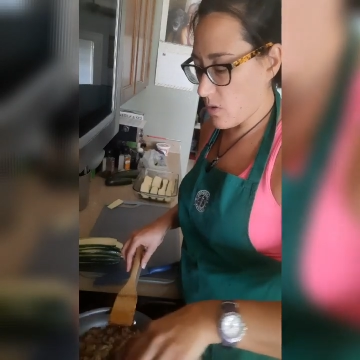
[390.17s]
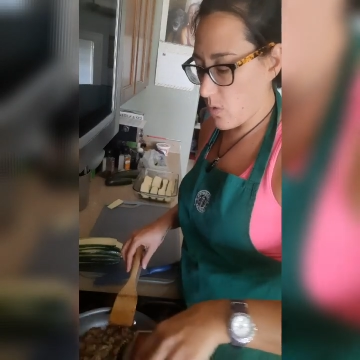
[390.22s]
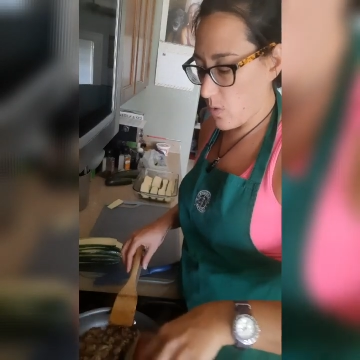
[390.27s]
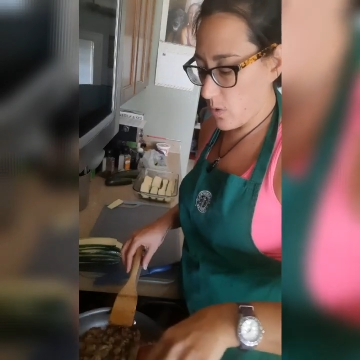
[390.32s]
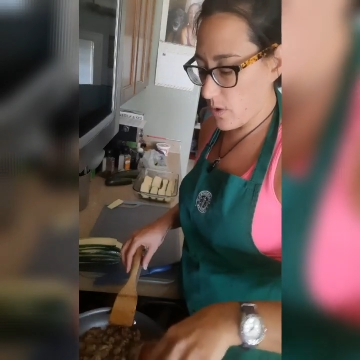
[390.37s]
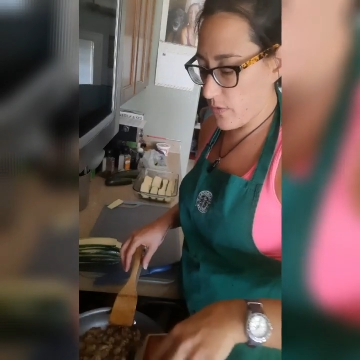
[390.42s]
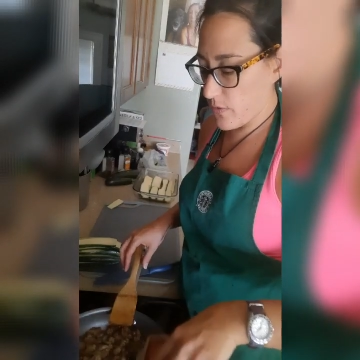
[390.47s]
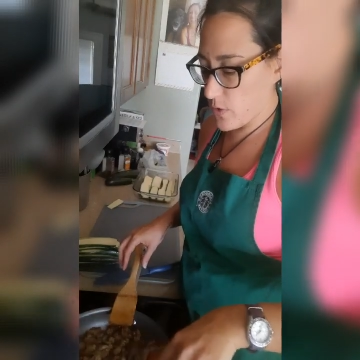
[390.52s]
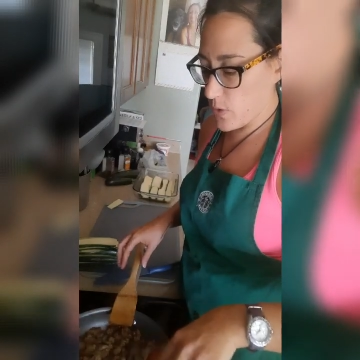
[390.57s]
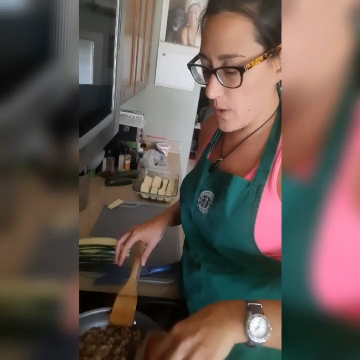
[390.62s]

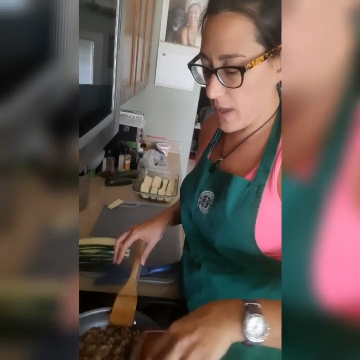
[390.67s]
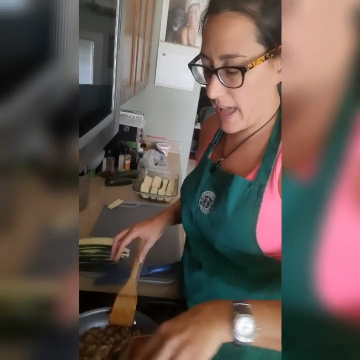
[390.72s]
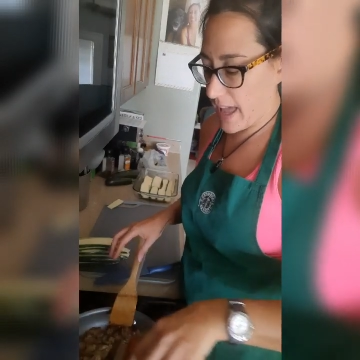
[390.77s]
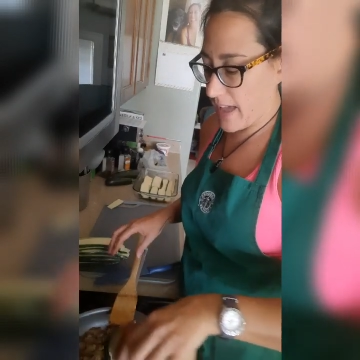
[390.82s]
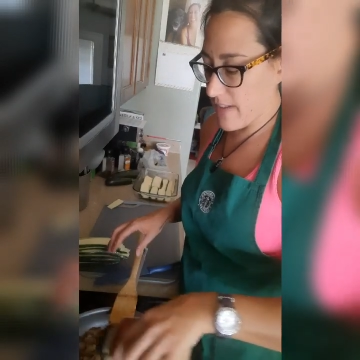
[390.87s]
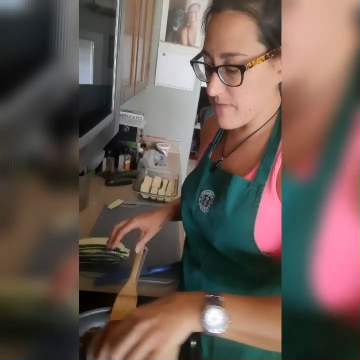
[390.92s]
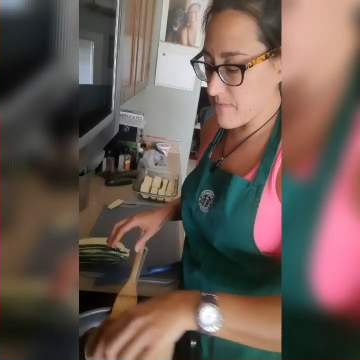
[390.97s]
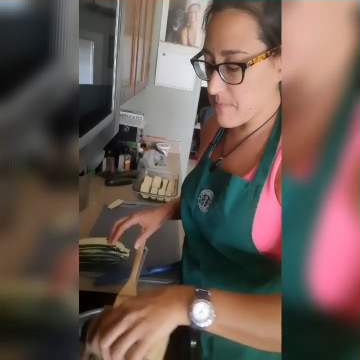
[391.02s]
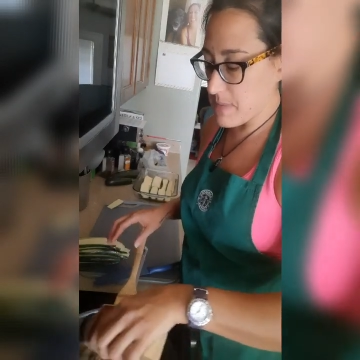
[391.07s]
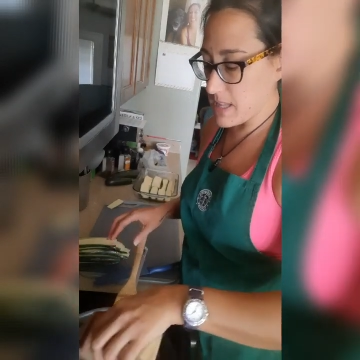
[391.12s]
or if you
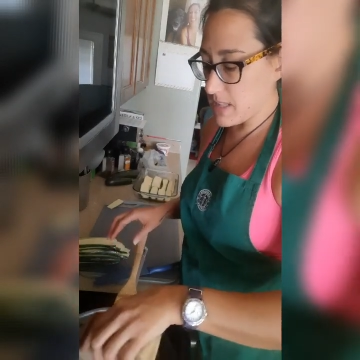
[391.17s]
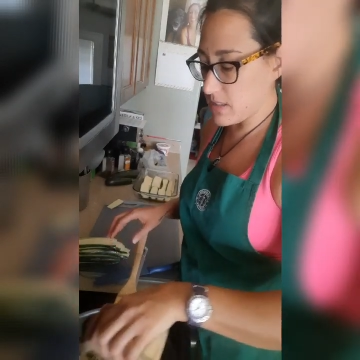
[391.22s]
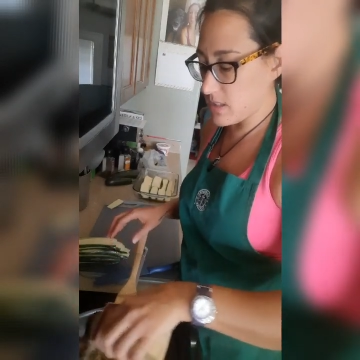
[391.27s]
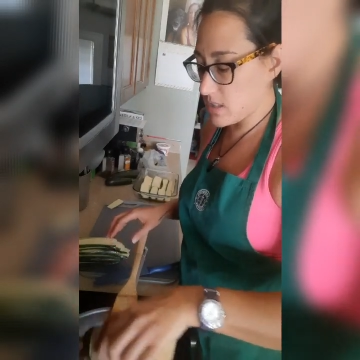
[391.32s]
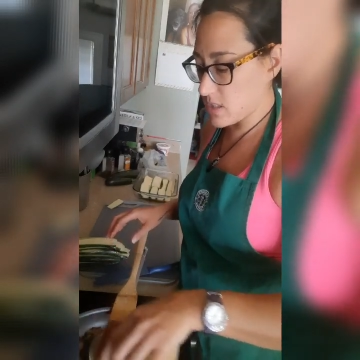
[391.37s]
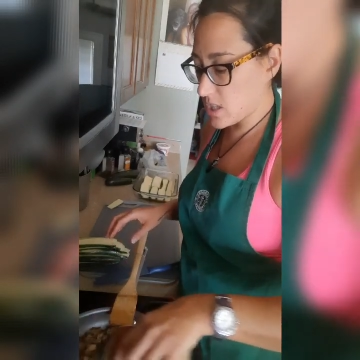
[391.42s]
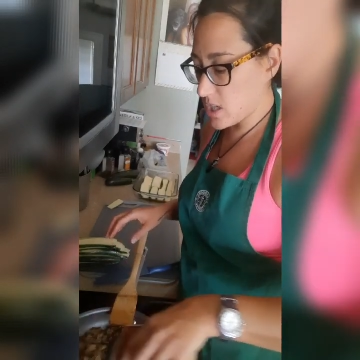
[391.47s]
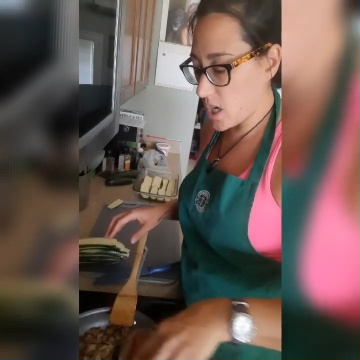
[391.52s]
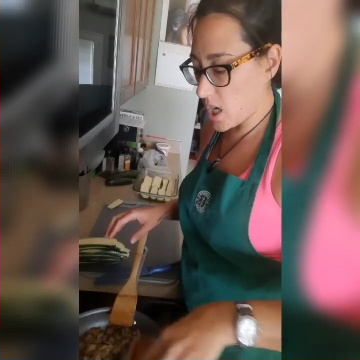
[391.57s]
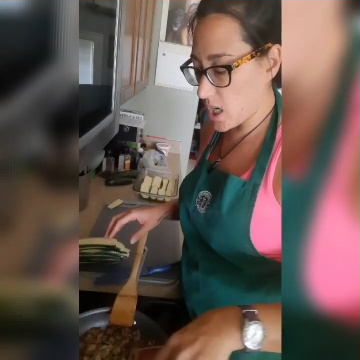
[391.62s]
have
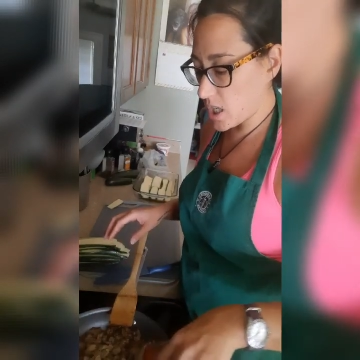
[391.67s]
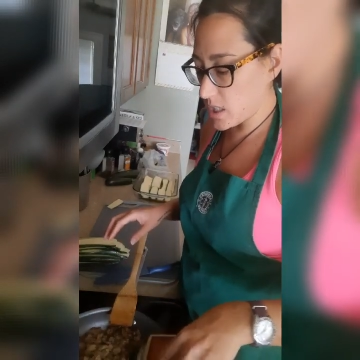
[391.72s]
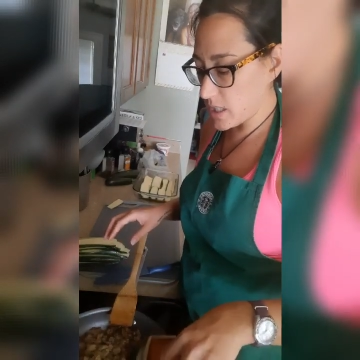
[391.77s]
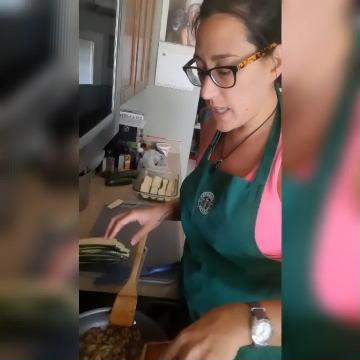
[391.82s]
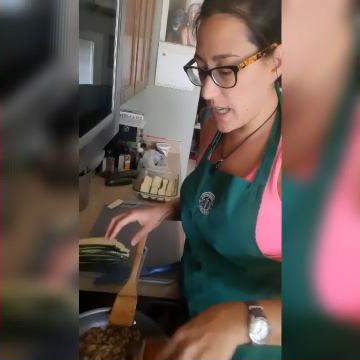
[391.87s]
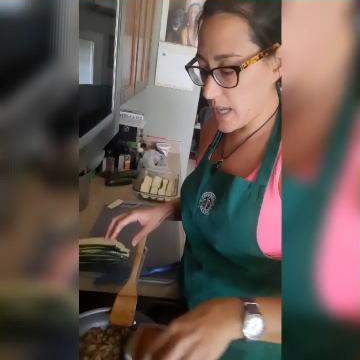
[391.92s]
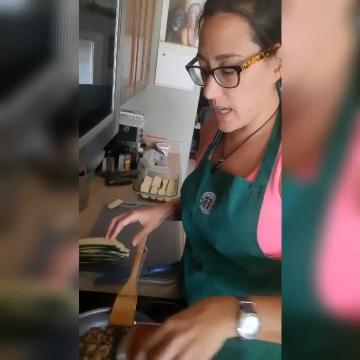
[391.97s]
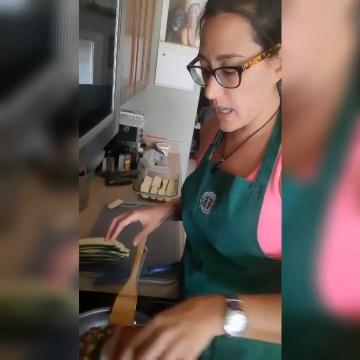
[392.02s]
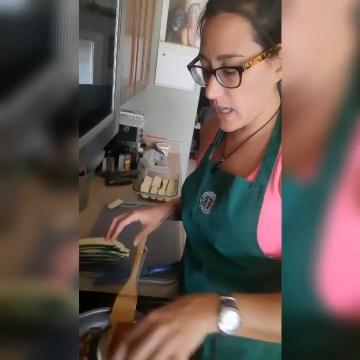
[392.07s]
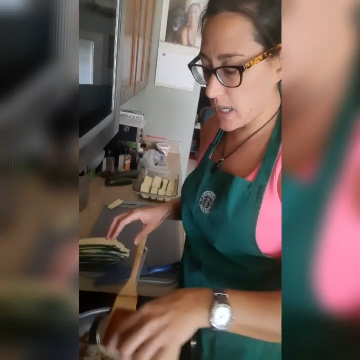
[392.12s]
minced
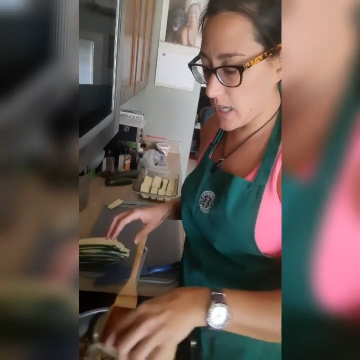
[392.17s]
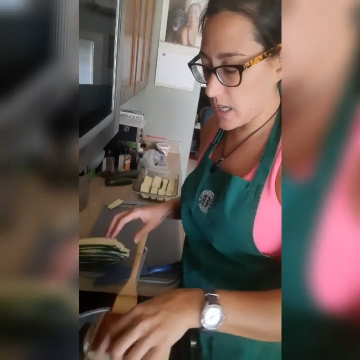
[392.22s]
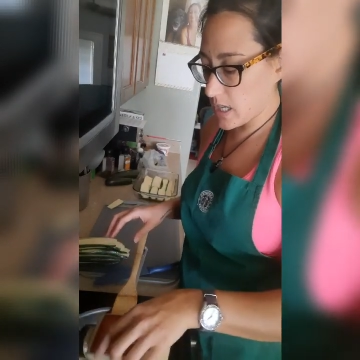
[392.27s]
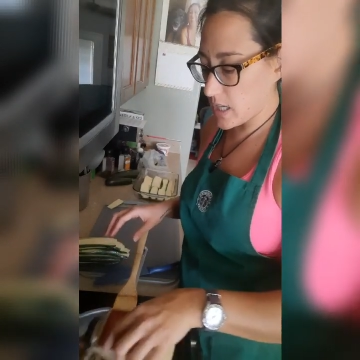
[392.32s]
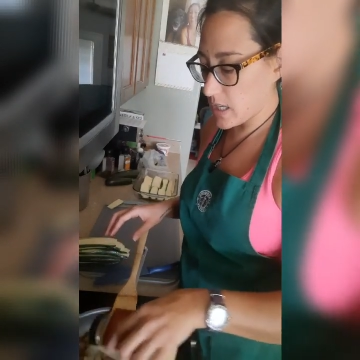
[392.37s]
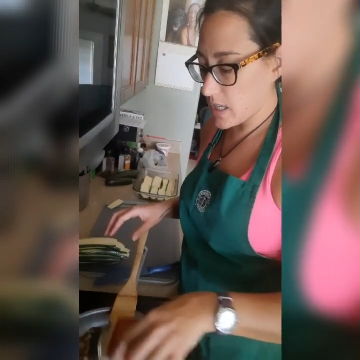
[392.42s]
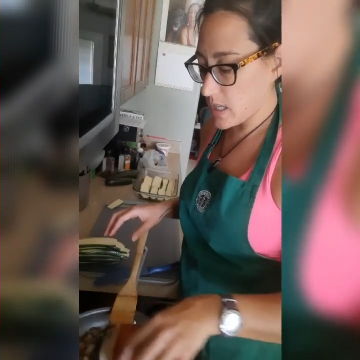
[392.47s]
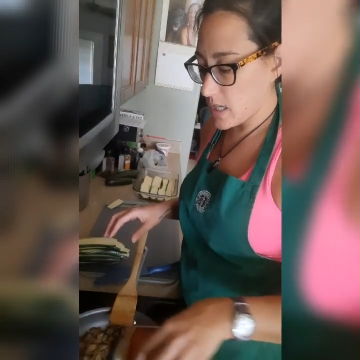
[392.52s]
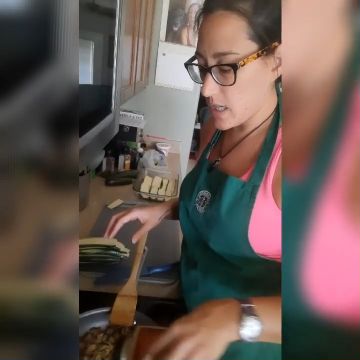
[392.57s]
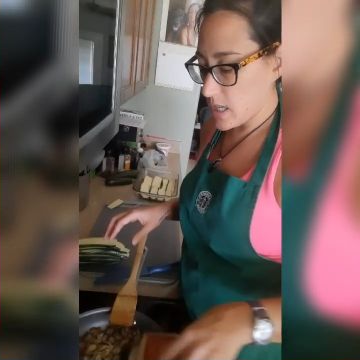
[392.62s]
garlic,
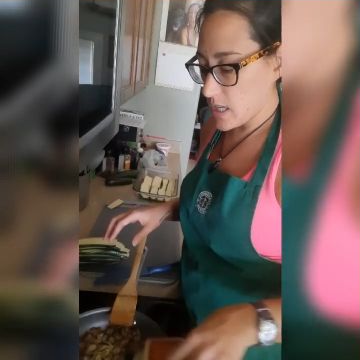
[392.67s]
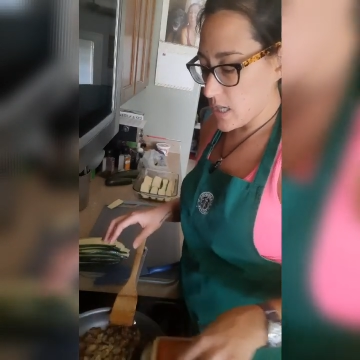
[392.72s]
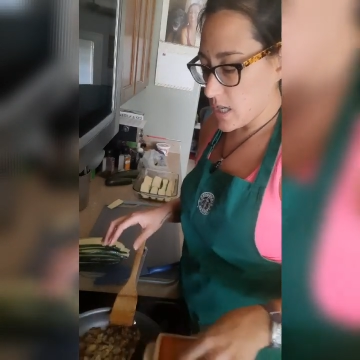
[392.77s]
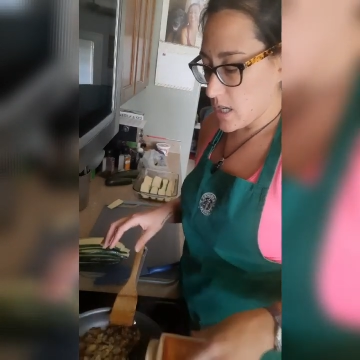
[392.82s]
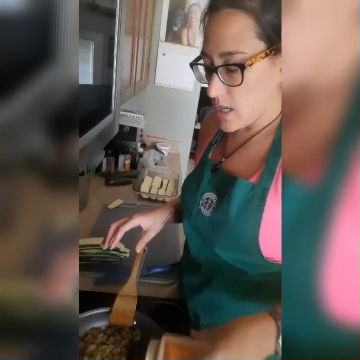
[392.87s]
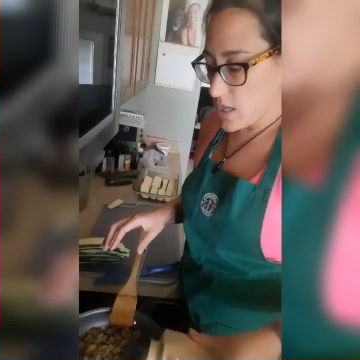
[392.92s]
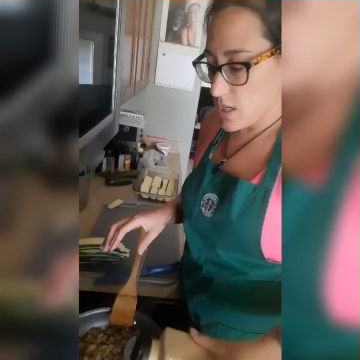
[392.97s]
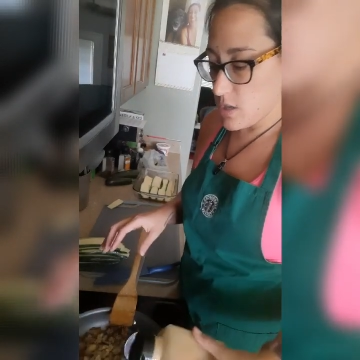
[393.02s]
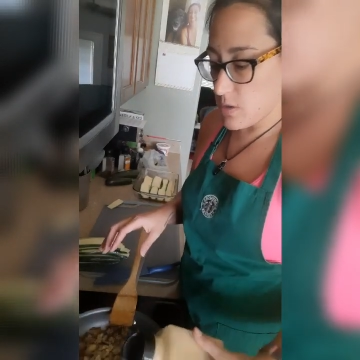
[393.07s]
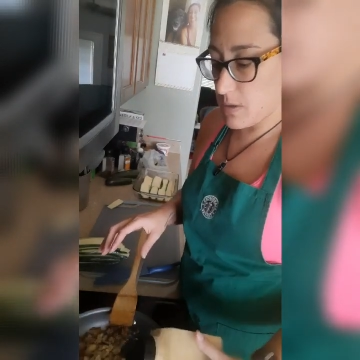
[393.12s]

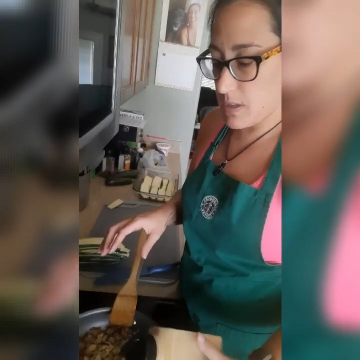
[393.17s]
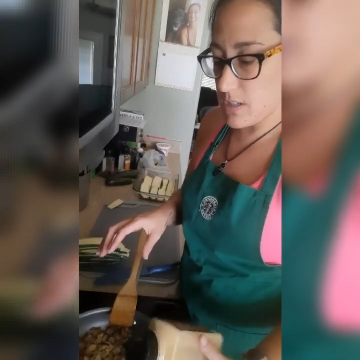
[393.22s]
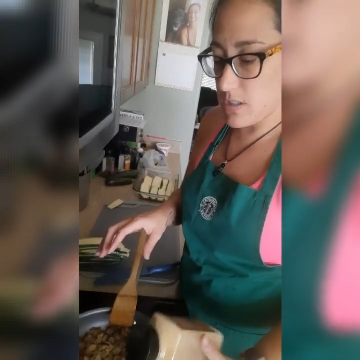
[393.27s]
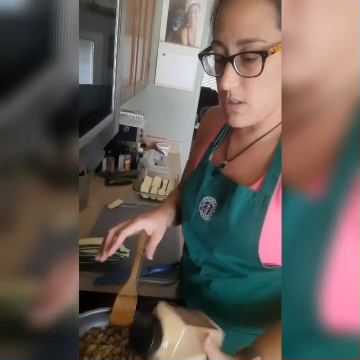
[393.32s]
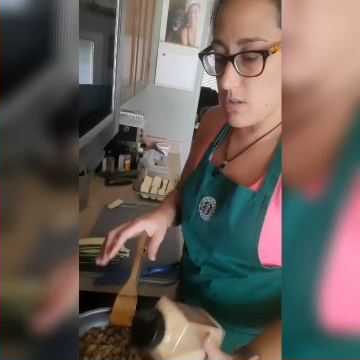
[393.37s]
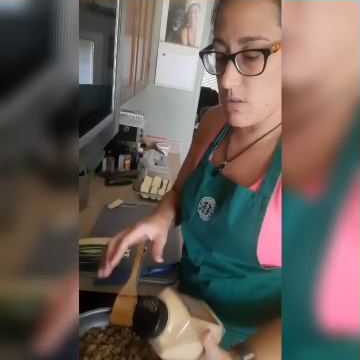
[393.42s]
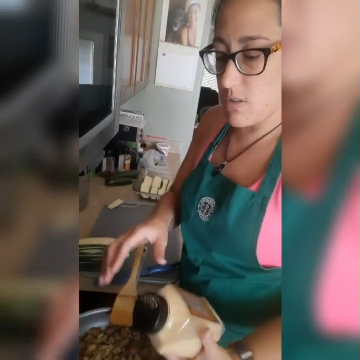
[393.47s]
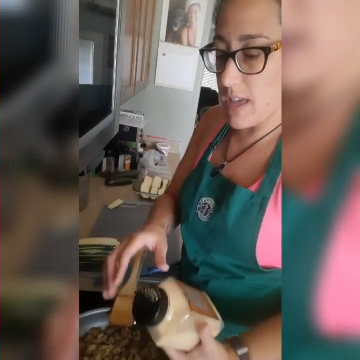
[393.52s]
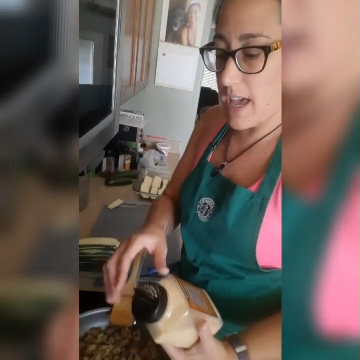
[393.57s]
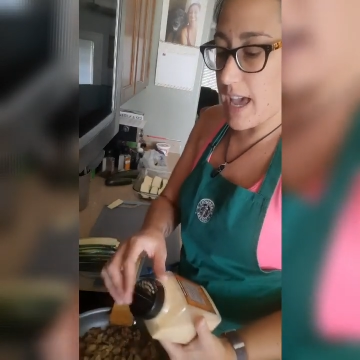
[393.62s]
you can
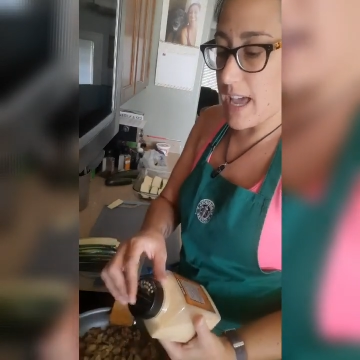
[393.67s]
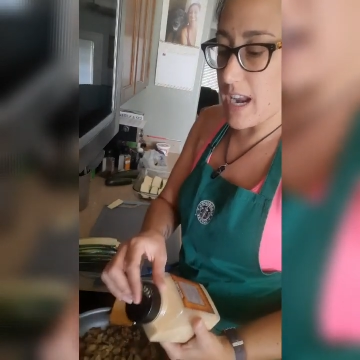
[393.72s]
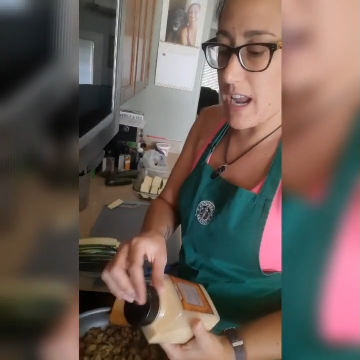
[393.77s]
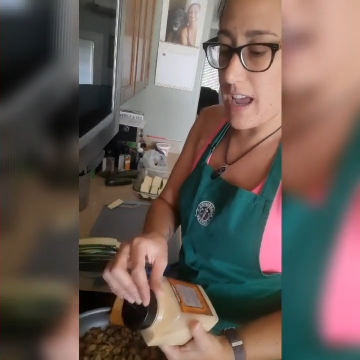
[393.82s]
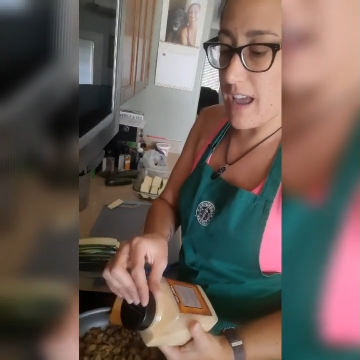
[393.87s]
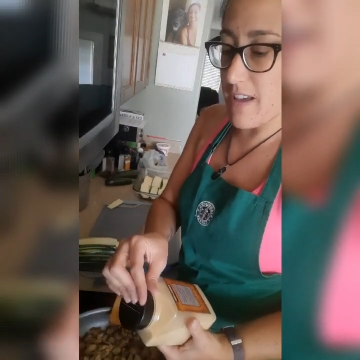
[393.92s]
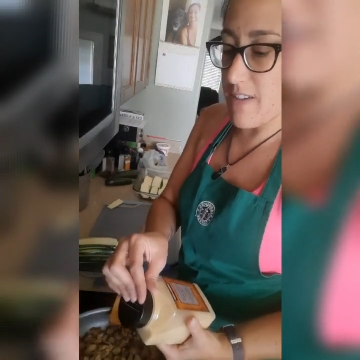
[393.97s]
do that.